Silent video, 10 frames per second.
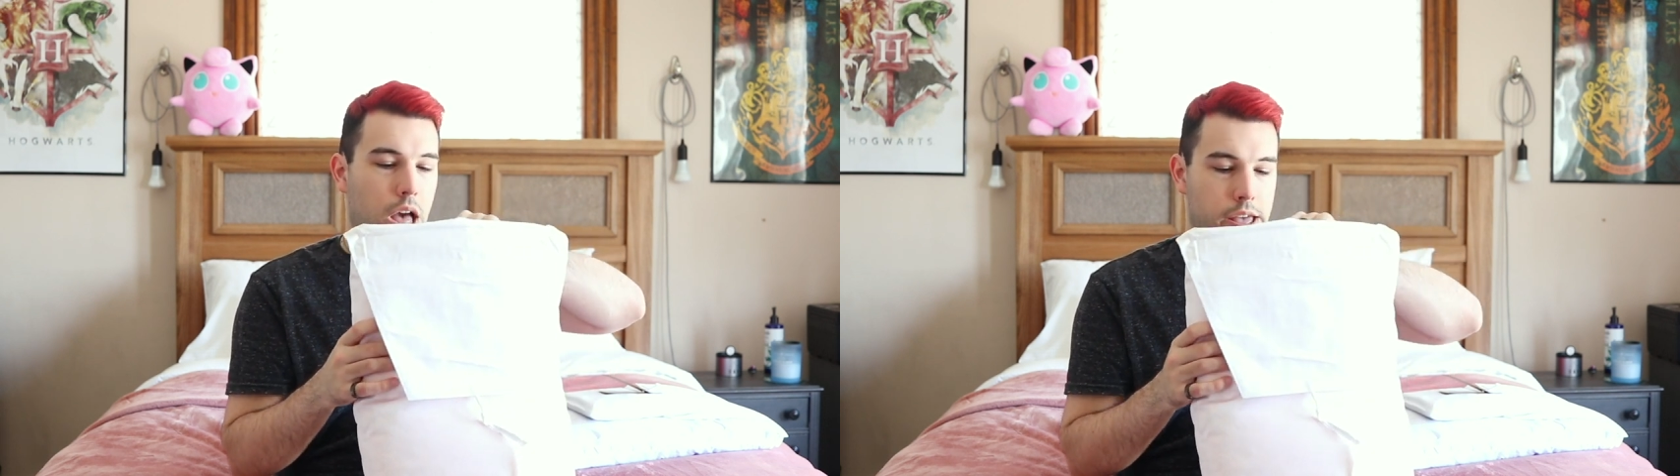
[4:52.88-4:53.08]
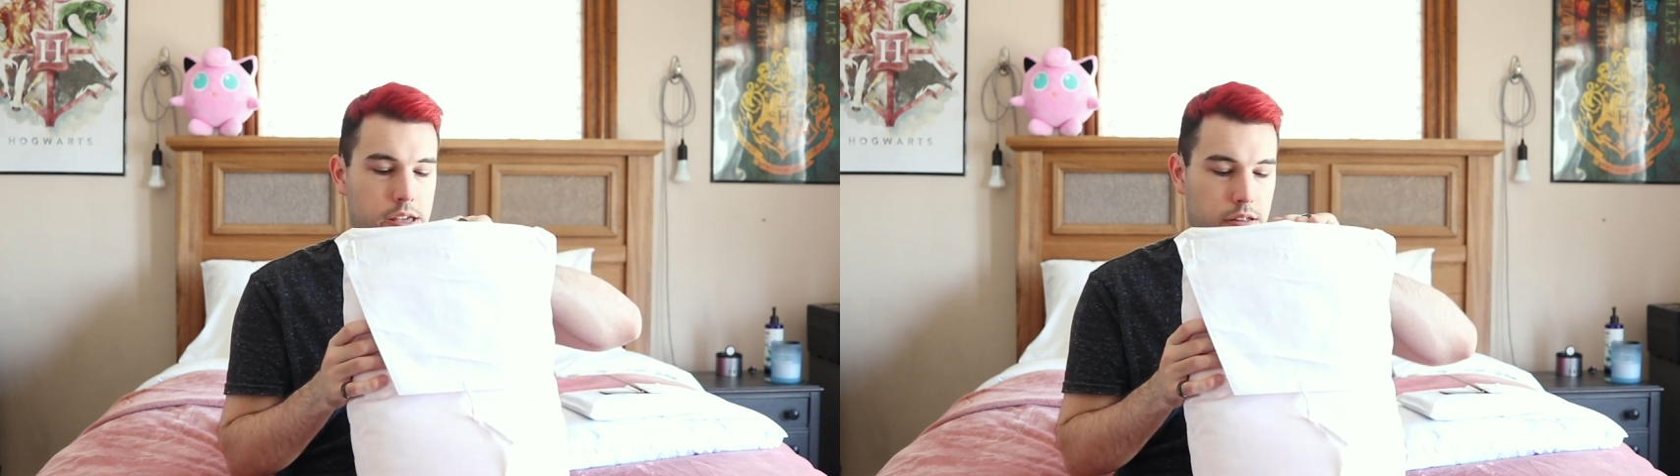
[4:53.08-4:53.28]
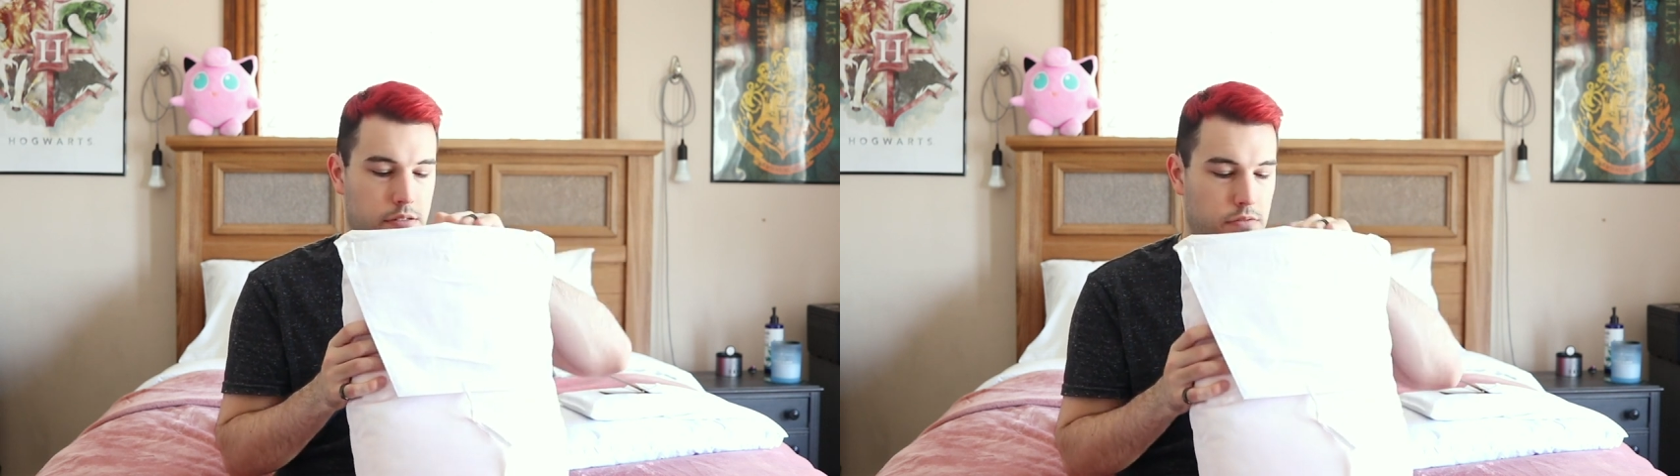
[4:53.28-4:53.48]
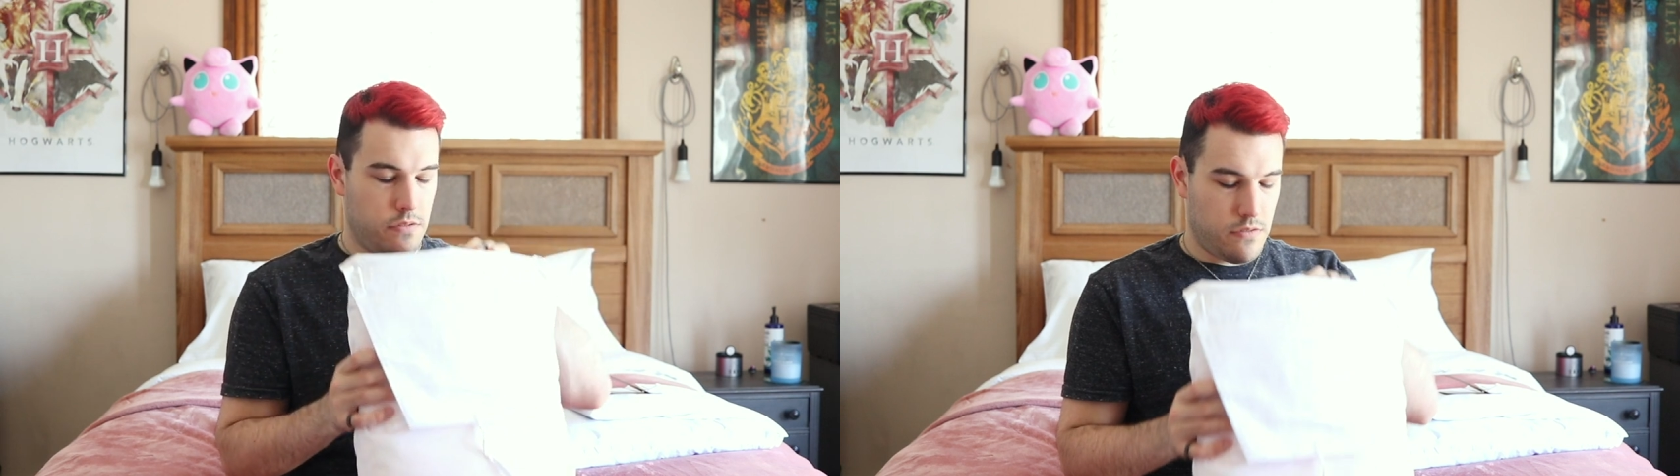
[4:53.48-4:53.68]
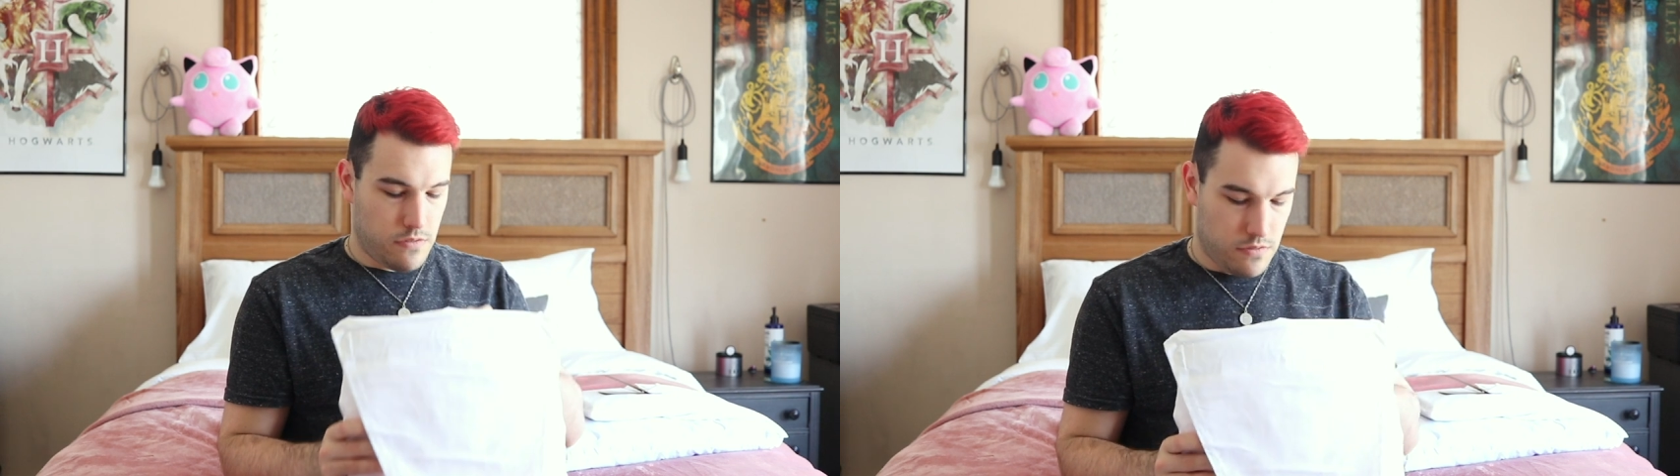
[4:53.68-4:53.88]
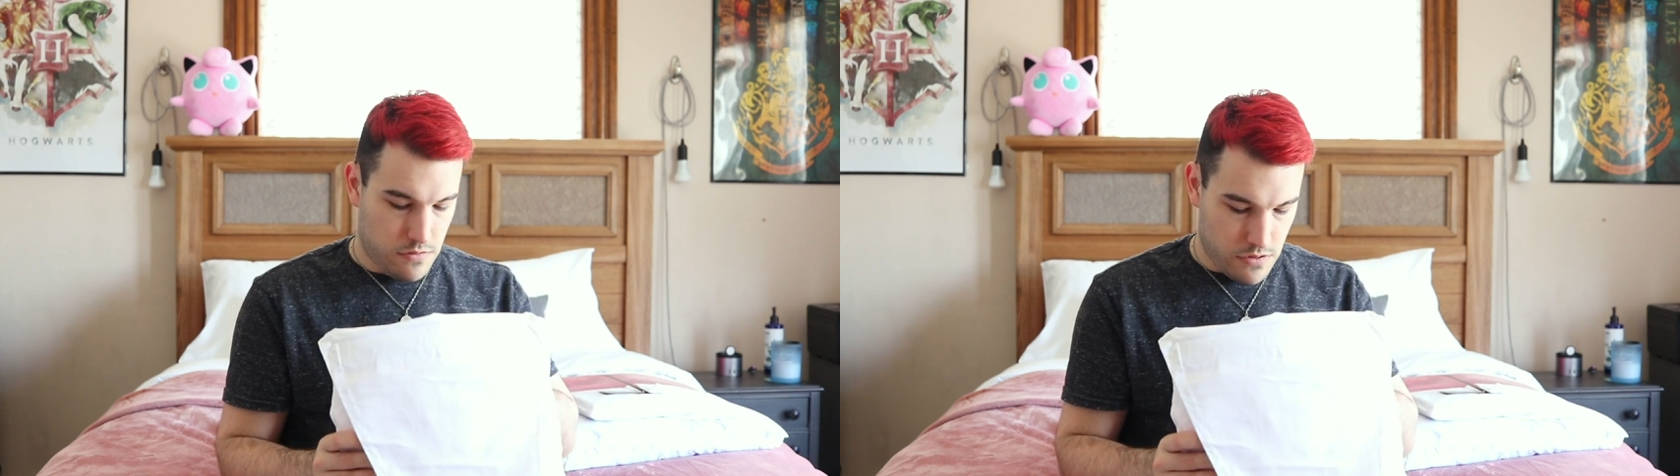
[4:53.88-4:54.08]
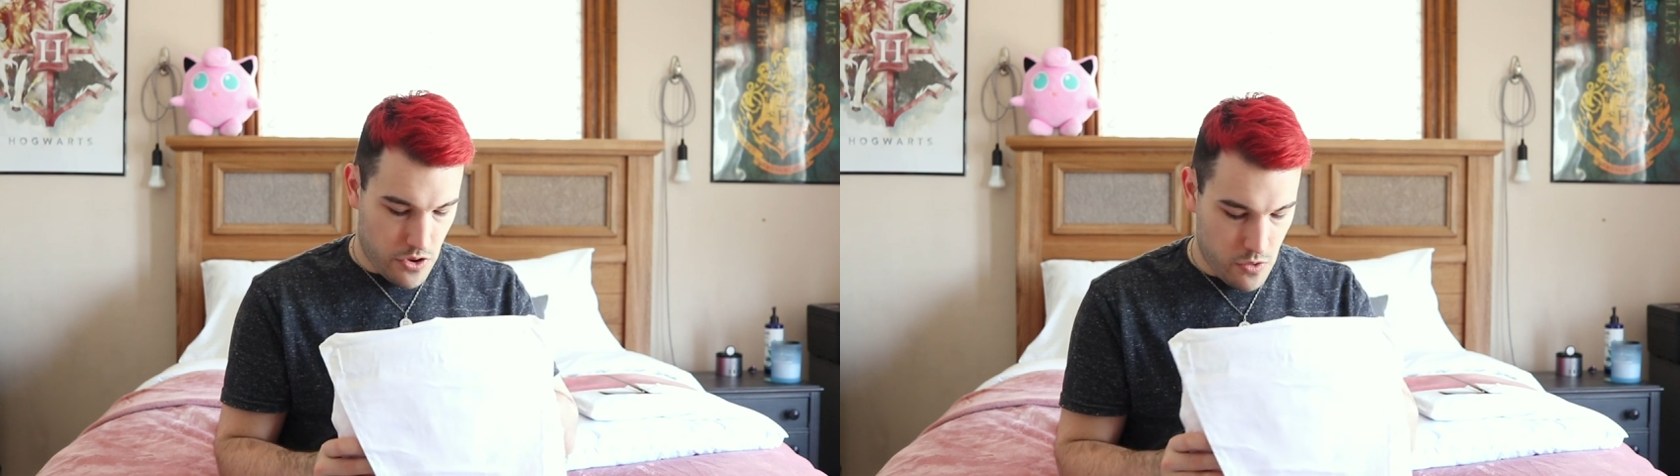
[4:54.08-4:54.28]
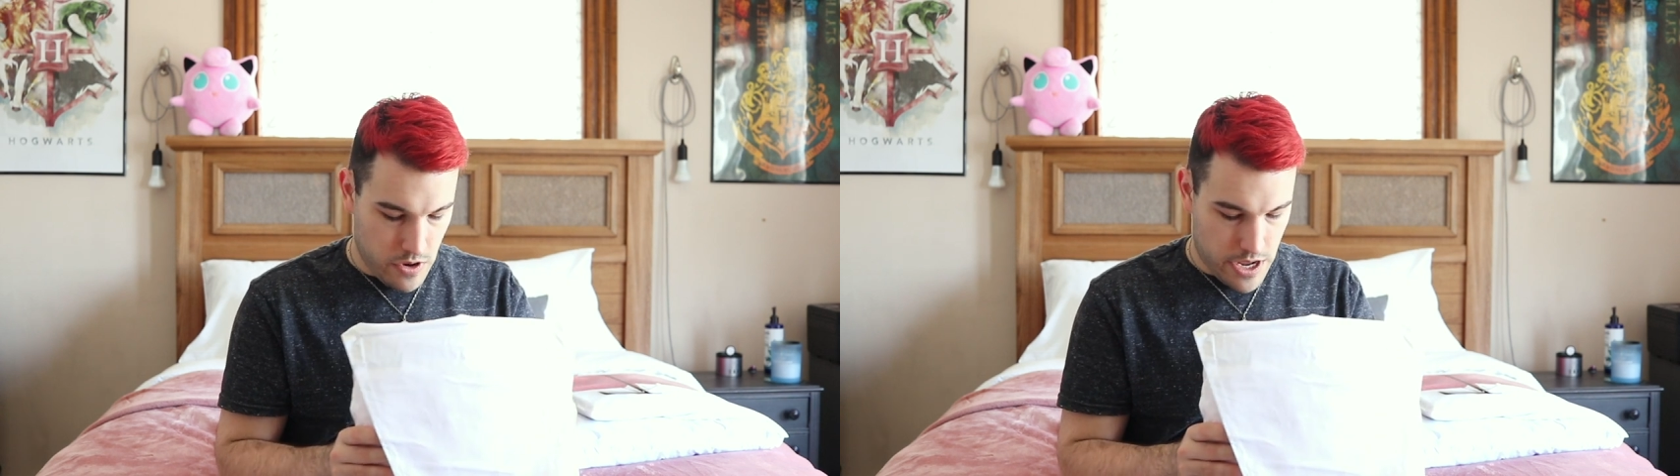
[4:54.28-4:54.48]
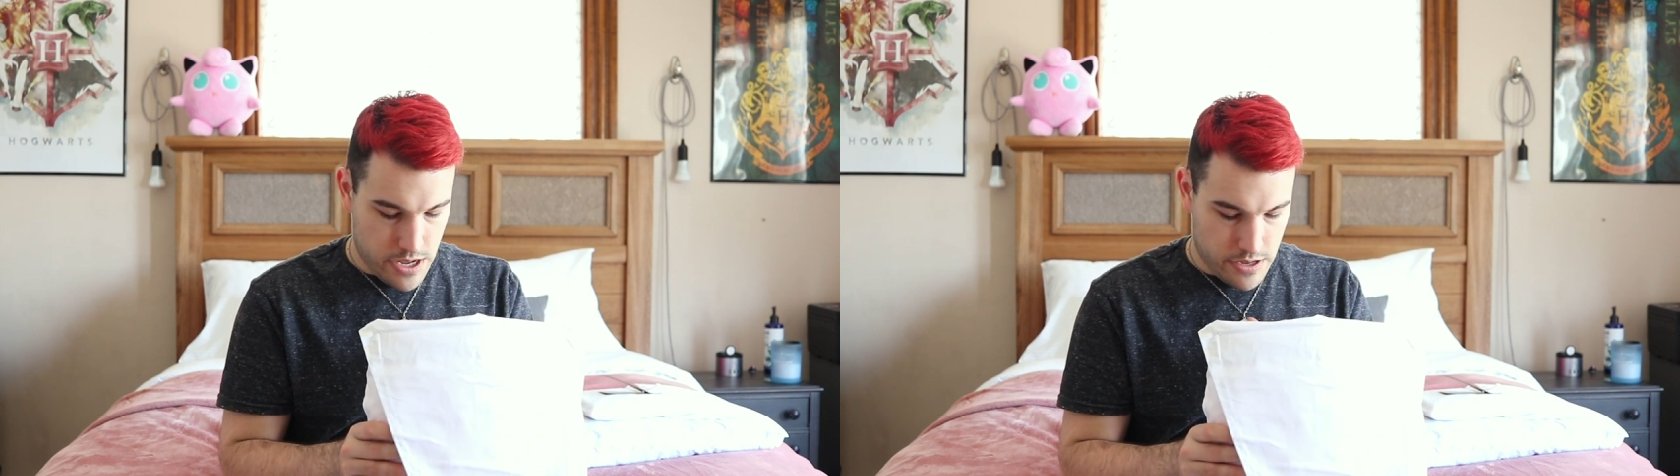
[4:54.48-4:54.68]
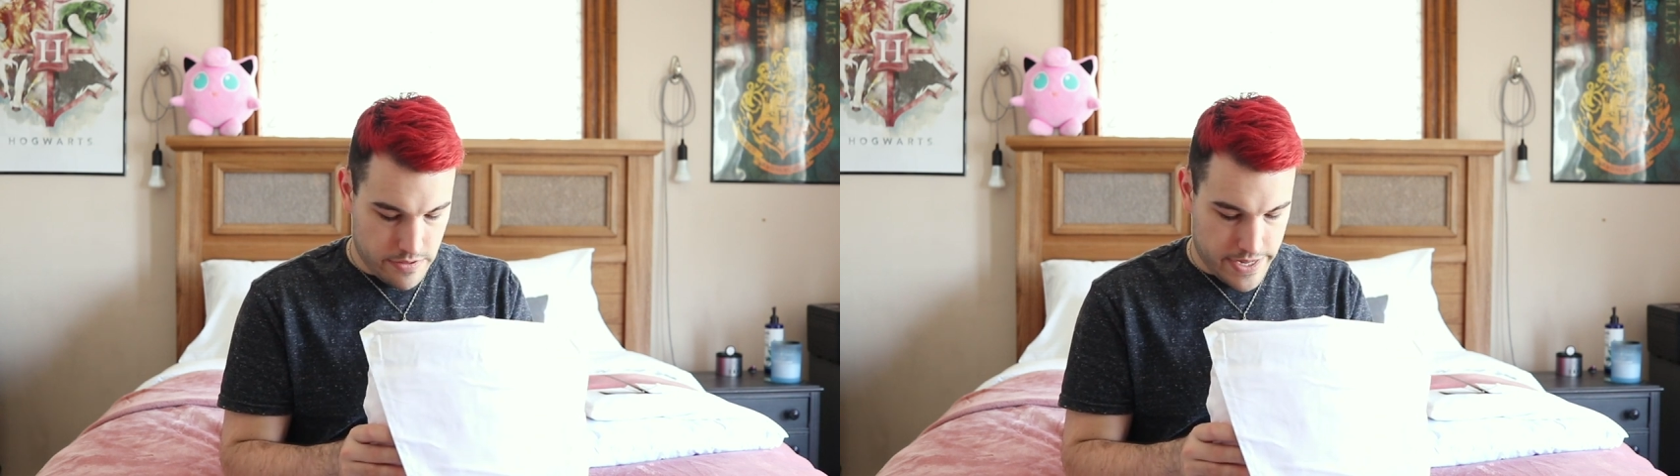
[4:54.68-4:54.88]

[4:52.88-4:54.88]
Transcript: I, okay,